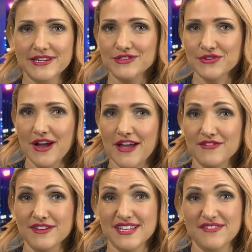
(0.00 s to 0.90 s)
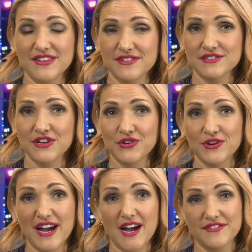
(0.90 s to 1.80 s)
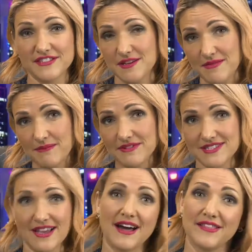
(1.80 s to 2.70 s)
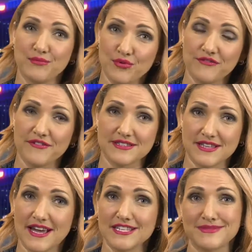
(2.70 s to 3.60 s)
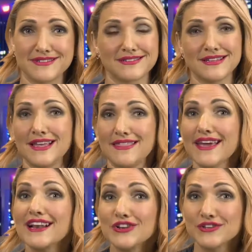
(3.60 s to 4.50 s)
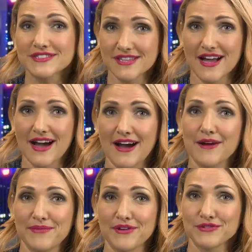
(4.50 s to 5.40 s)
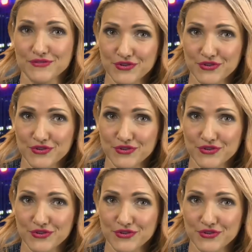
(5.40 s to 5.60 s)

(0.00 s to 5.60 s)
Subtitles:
and drive, because even if it's not your car, if it's your mum's car, the boyfriend's, the husband's, they're going to lose the car because of